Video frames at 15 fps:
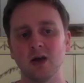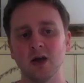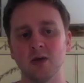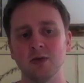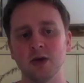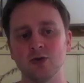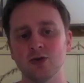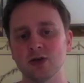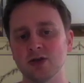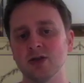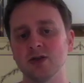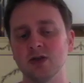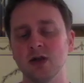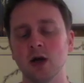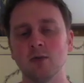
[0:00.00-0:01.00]
it'd be
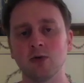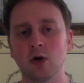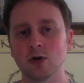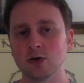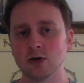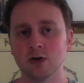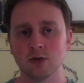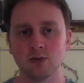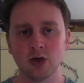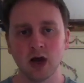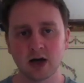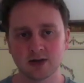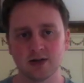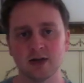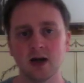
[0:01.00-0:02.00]
interesting to see how Proksa
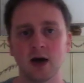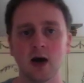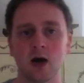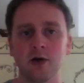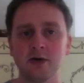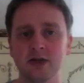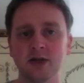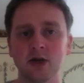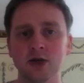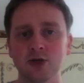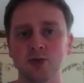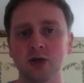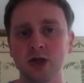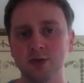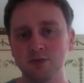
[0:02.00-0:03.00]
reacts to that, how he
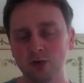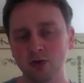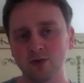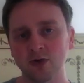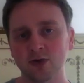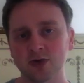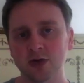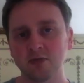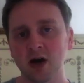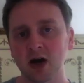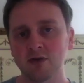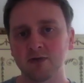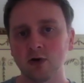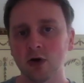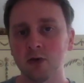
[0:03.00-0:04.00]
does when he's moved onto the
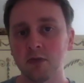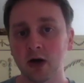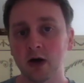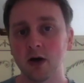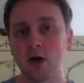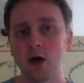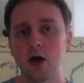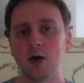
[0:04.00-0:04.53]
back foot a bit,